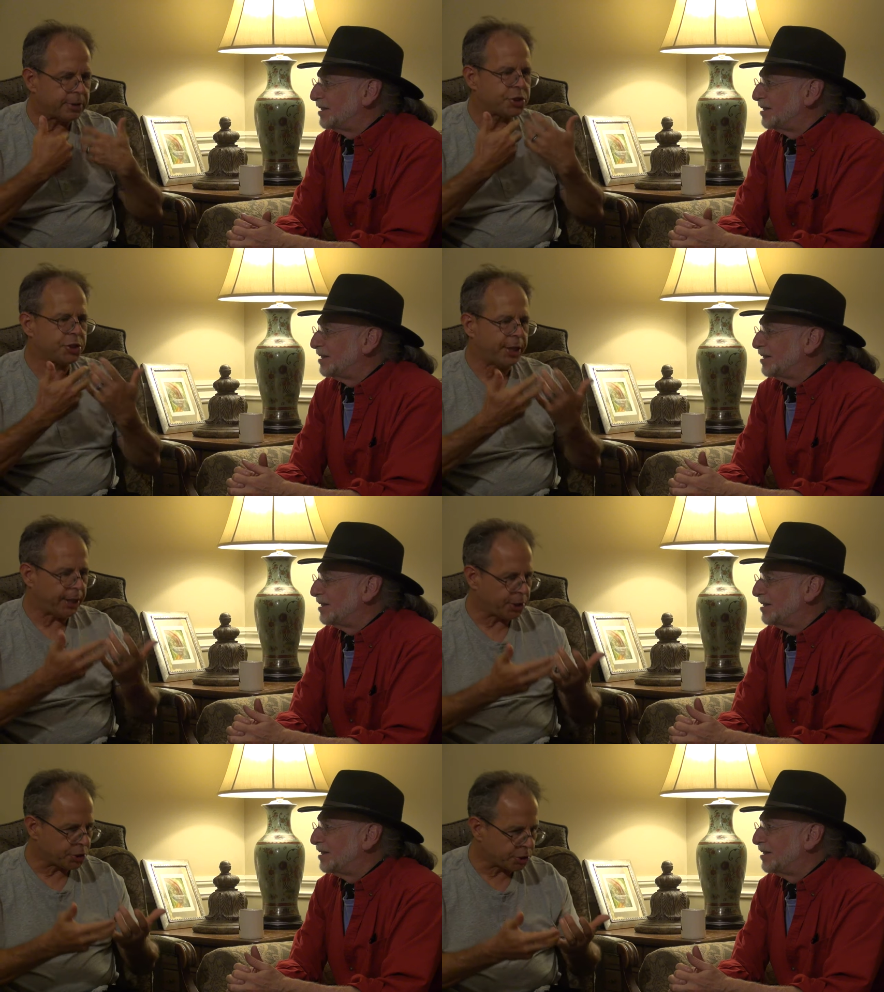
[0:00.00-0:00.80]

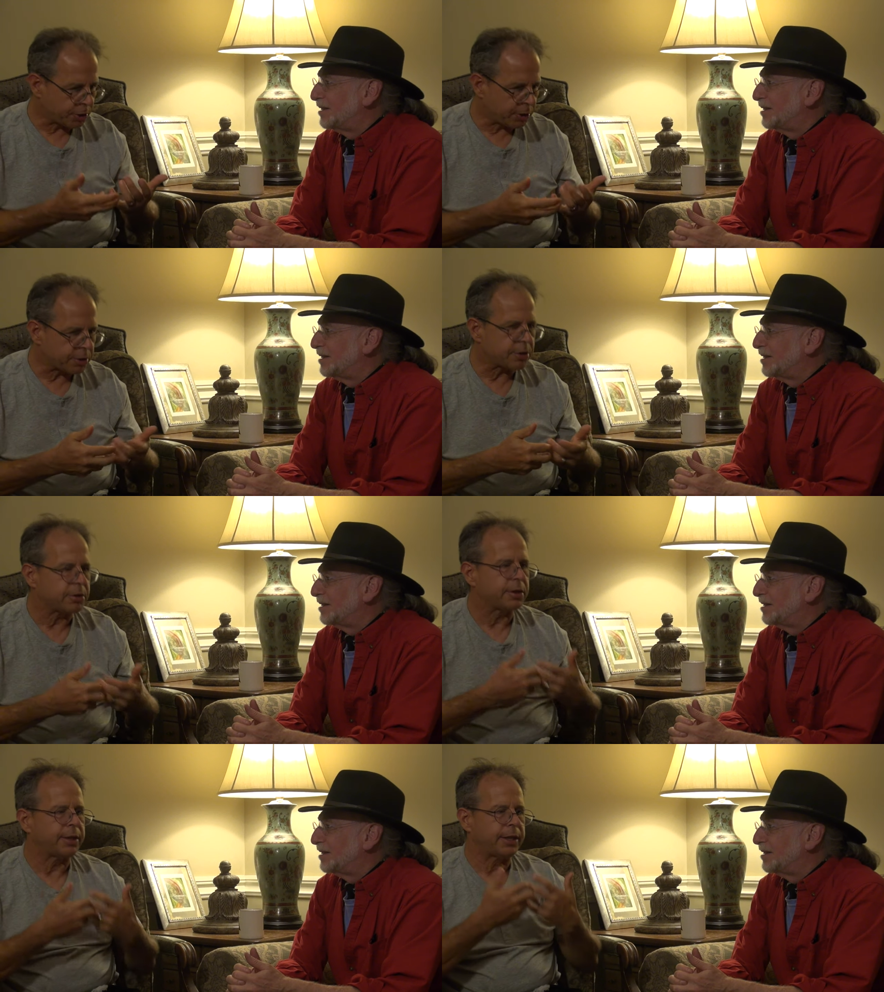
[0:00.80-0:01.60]
Speaker 1: changed
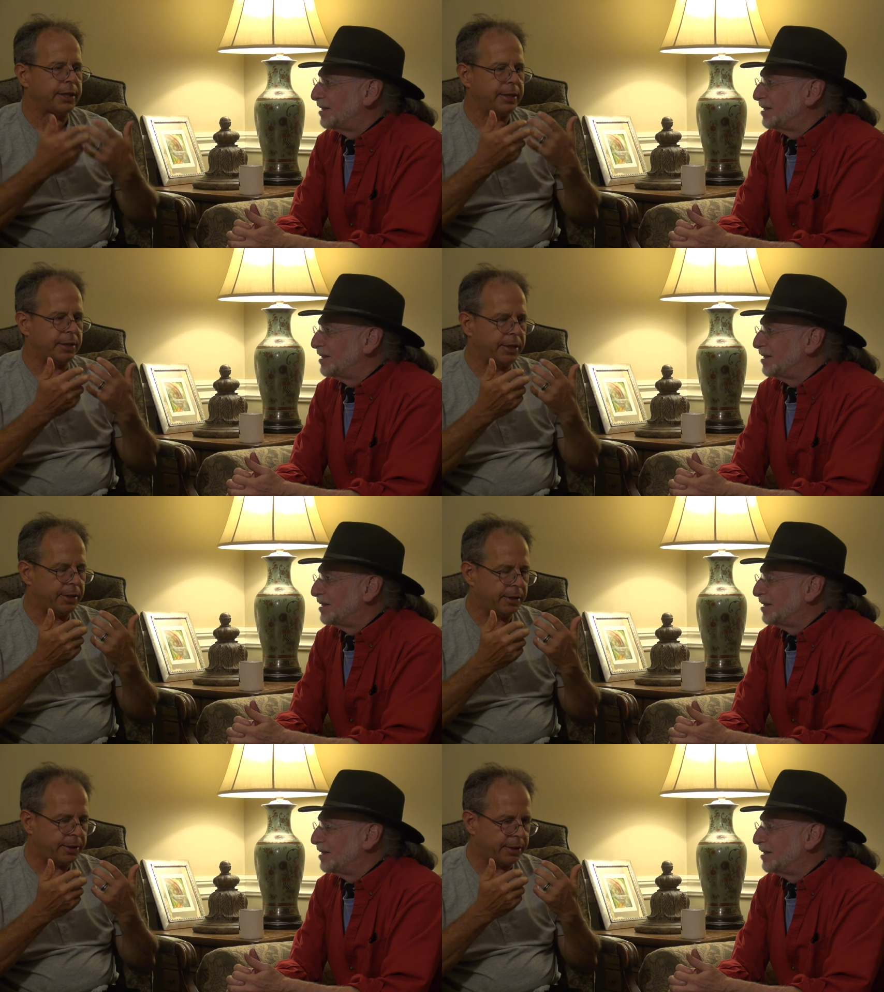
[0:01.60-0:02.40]
us. It, it,
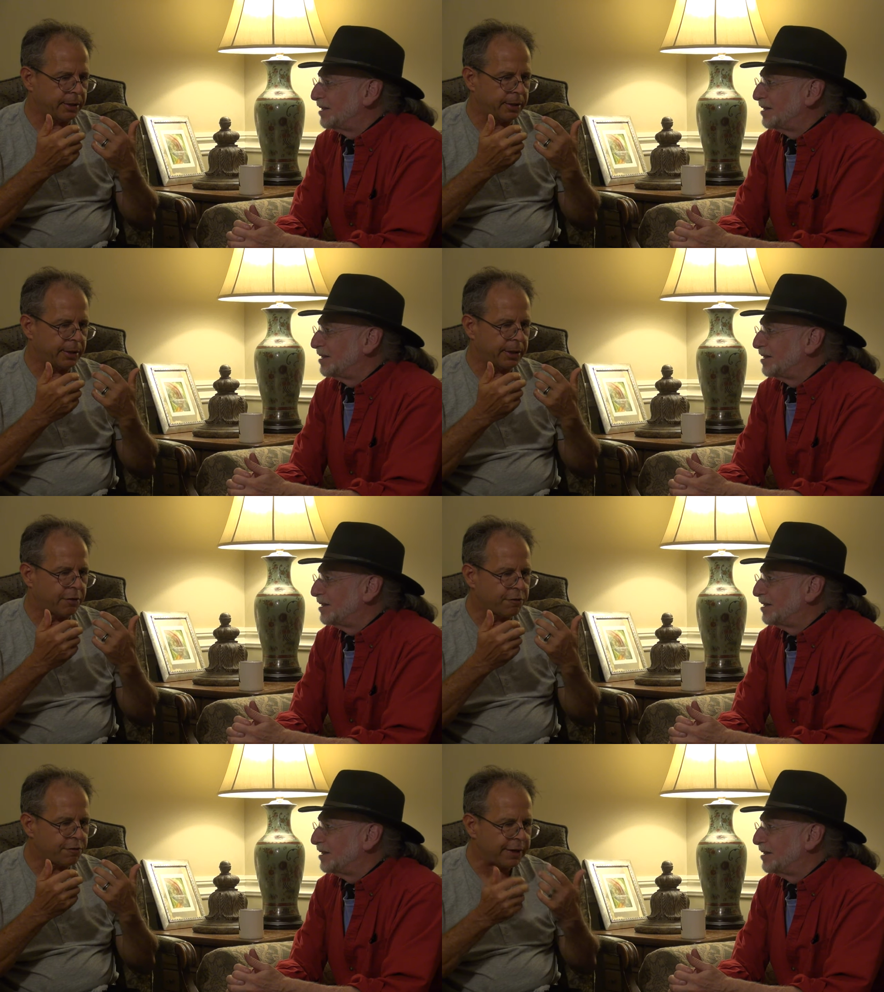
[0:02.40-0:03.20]
it, it uh,
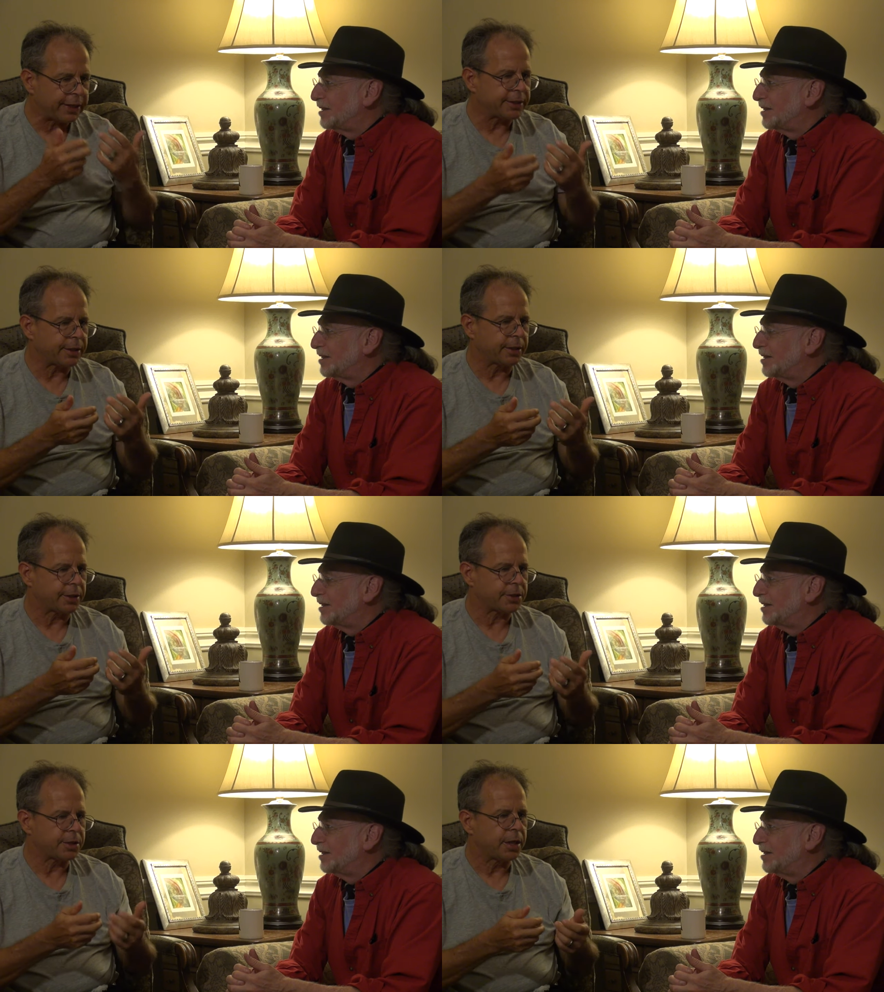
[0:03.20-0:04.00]
affected
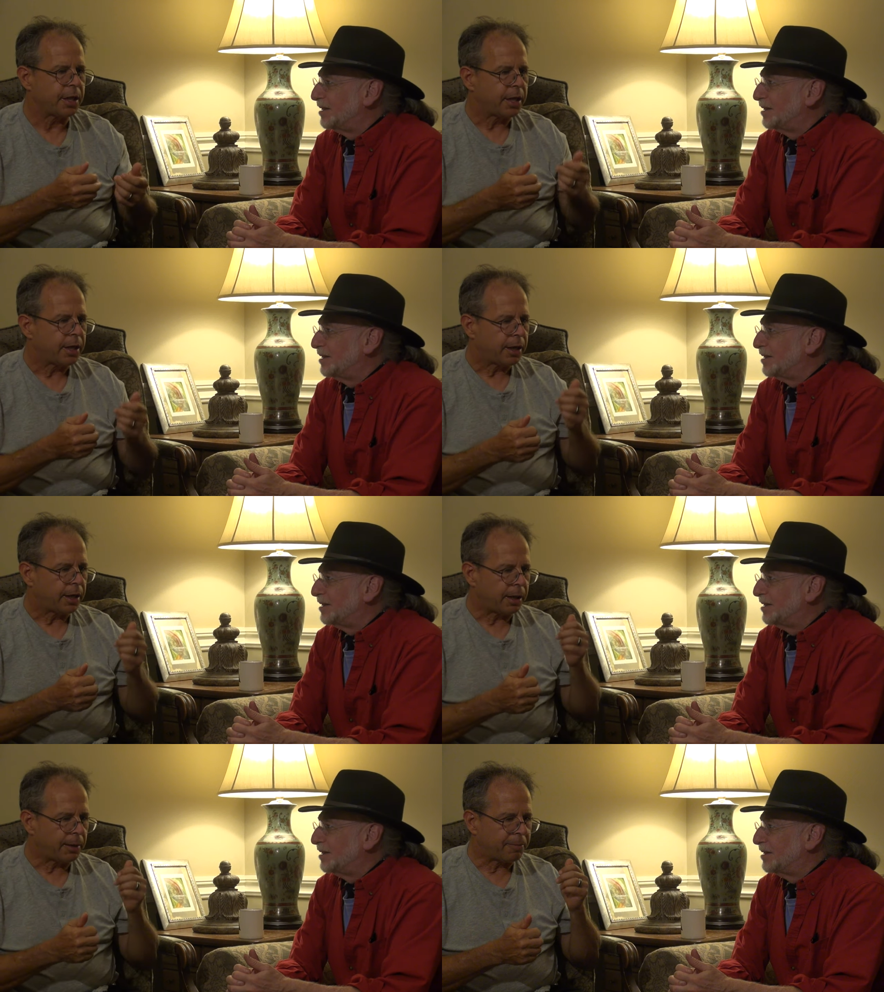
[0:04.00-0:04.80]
us.
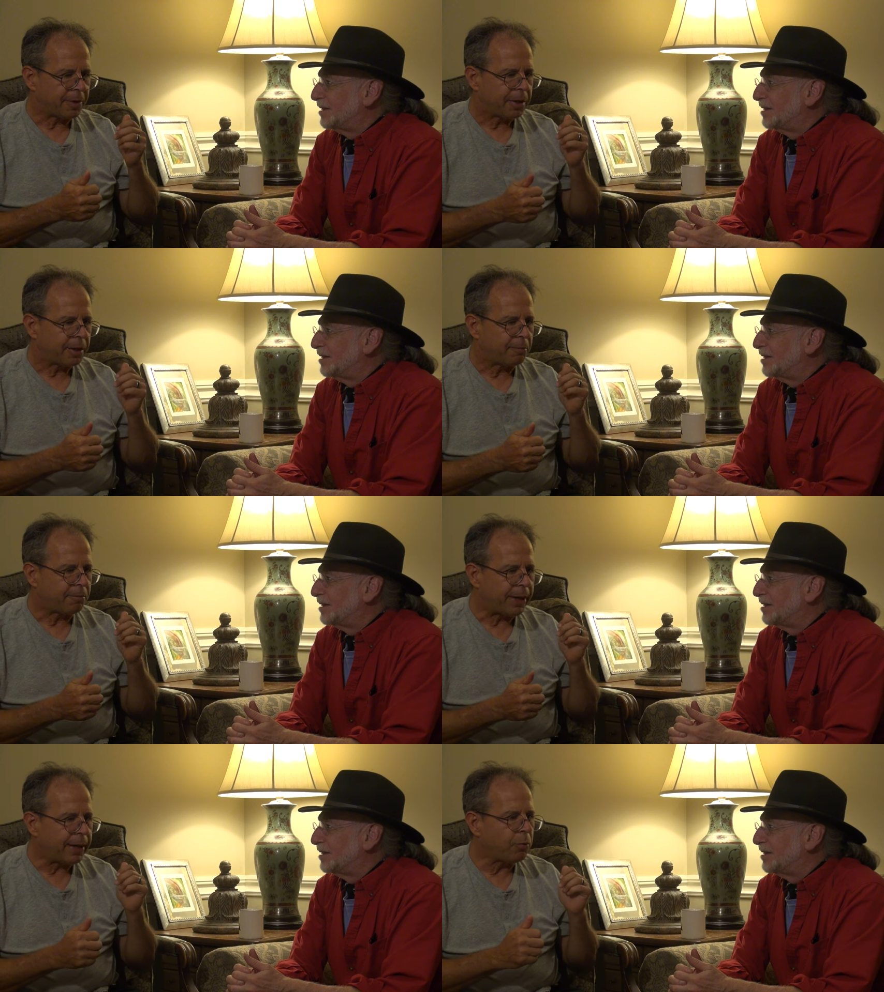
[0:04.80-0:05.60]
Um,
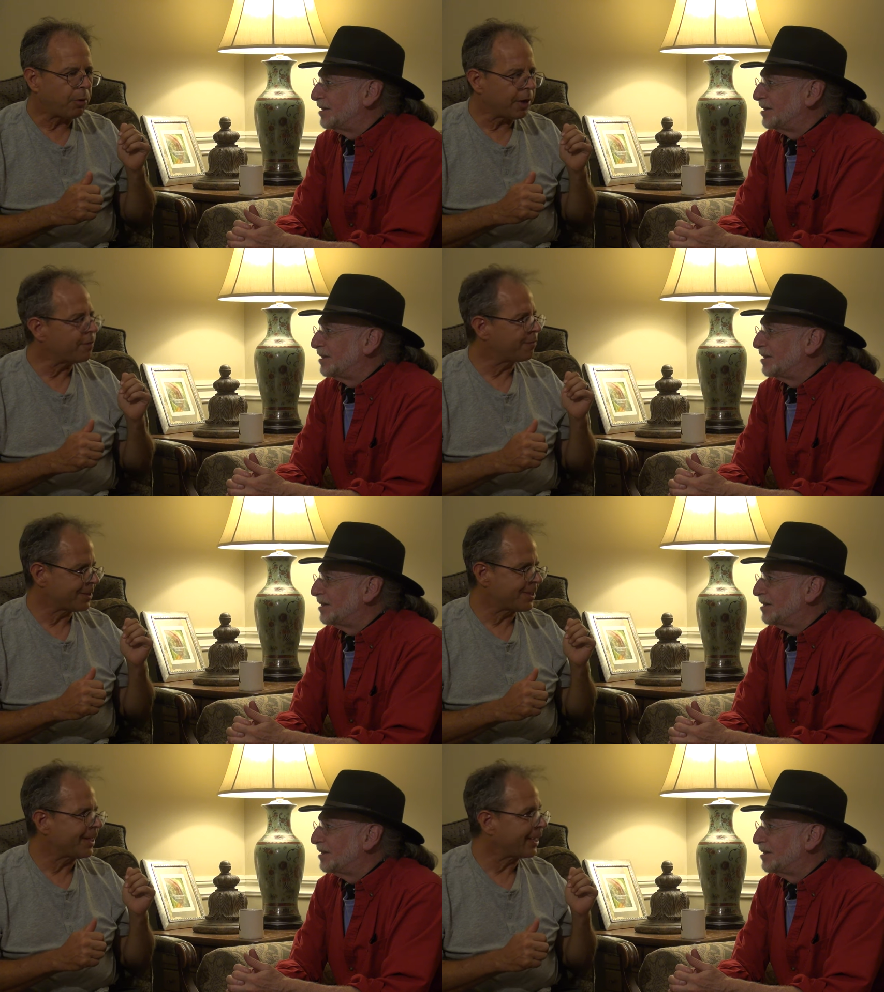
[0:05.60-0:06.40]
my wife
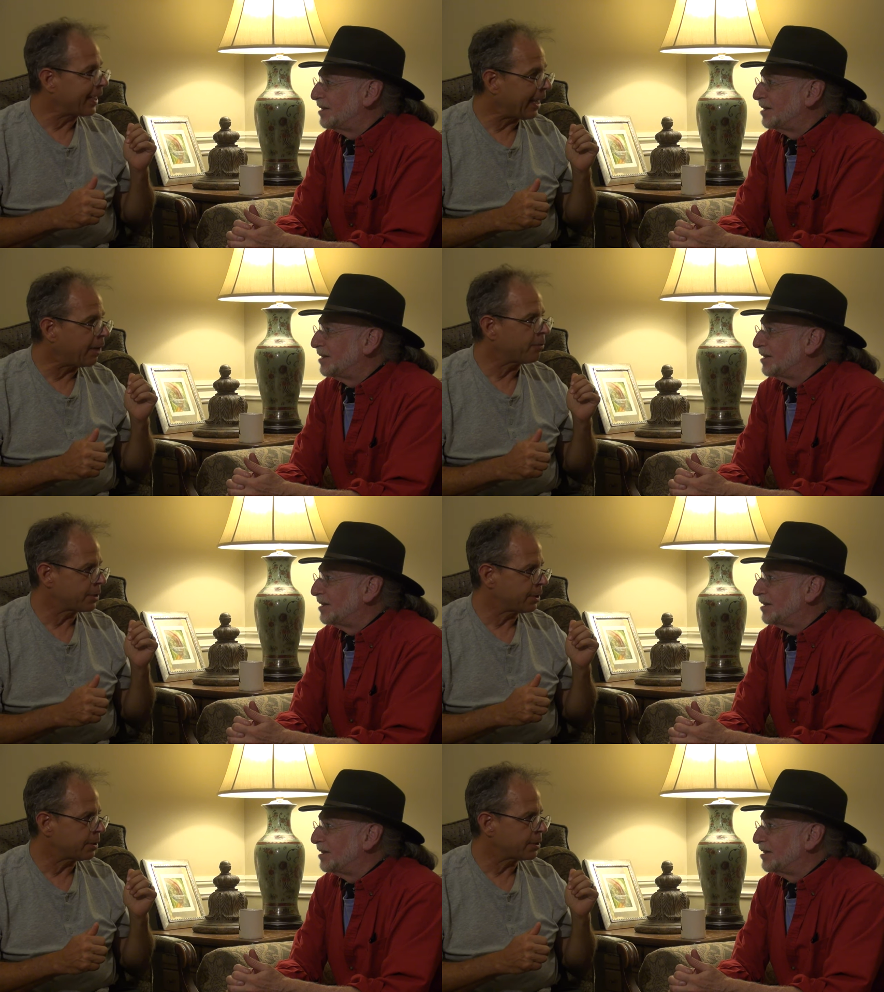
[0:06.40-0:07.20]
is an
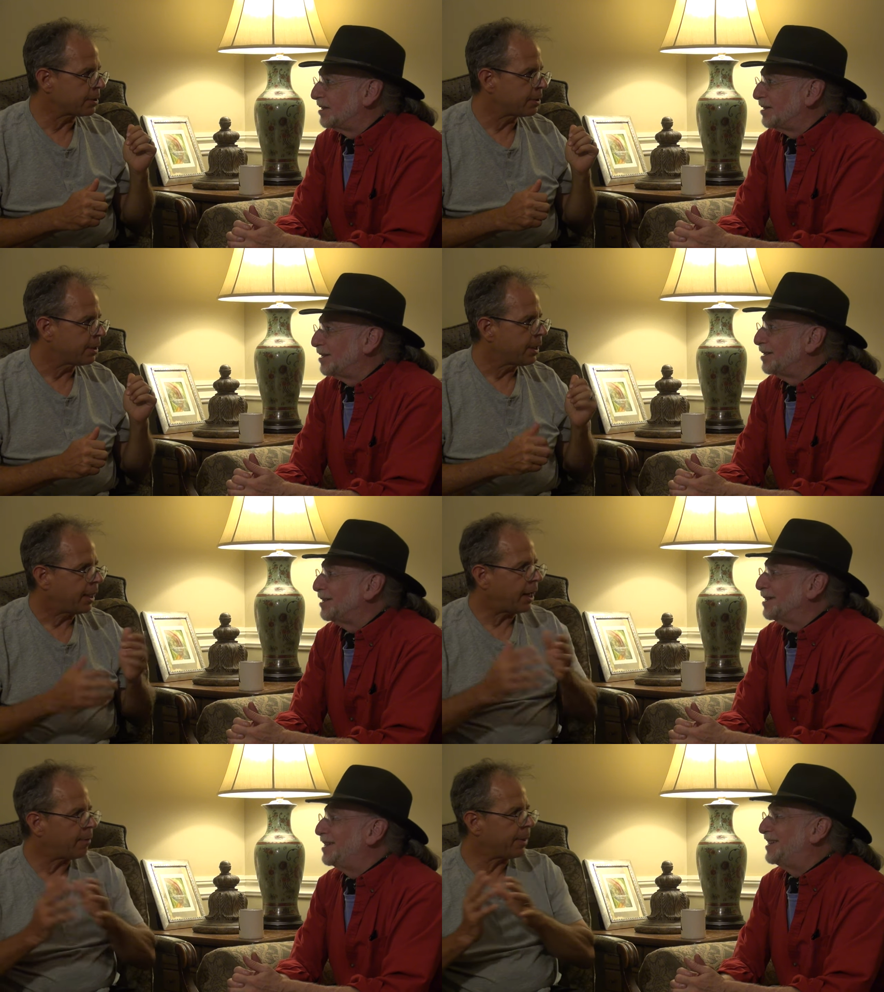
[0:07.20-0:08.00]
accountant.
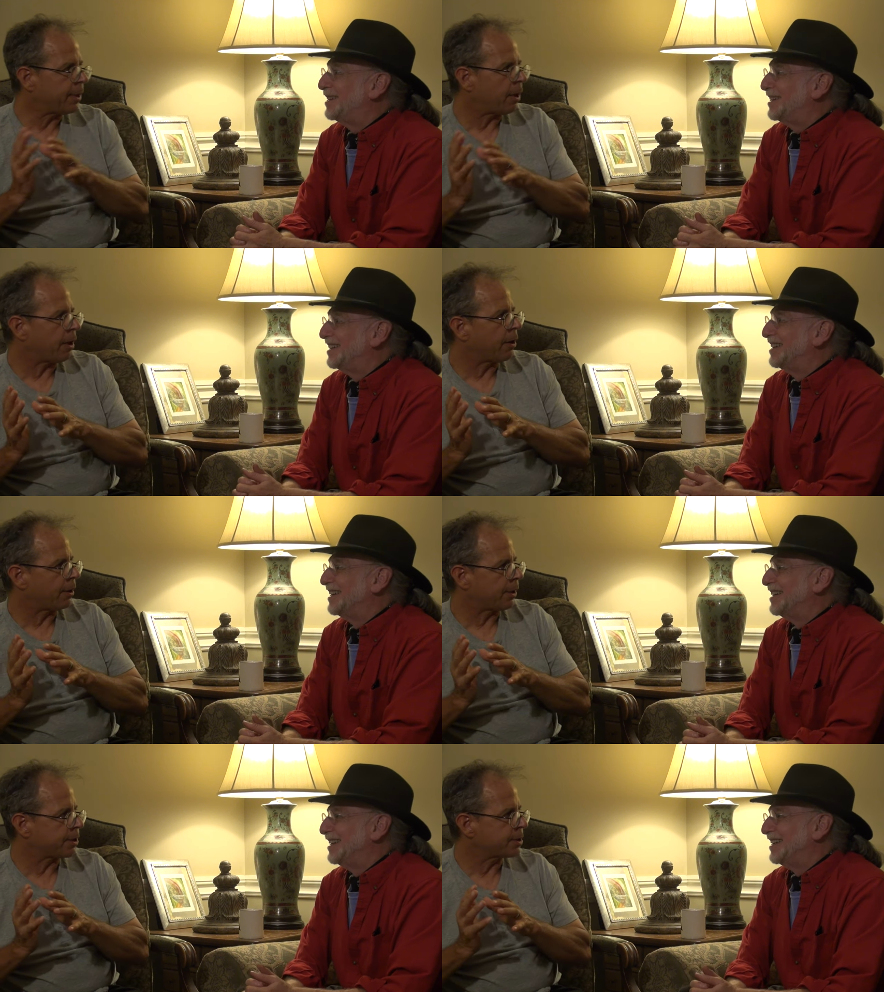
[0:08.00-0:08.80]
I'm an
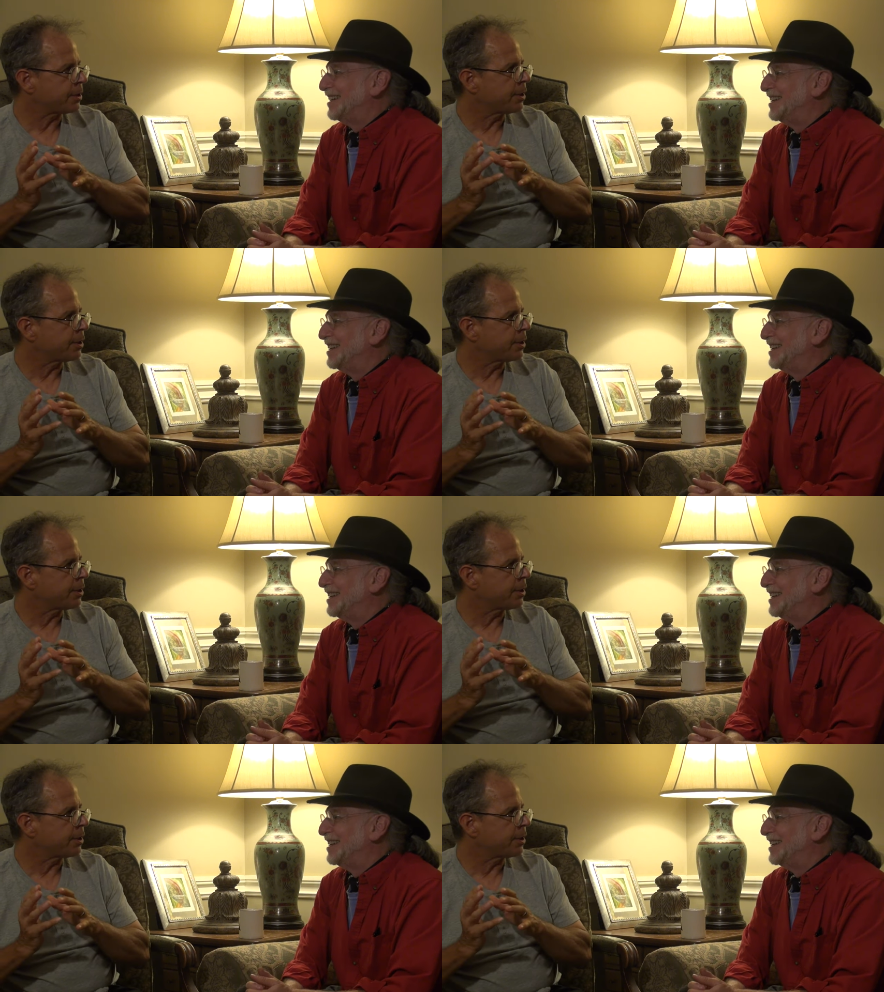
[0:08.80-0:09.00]
artist.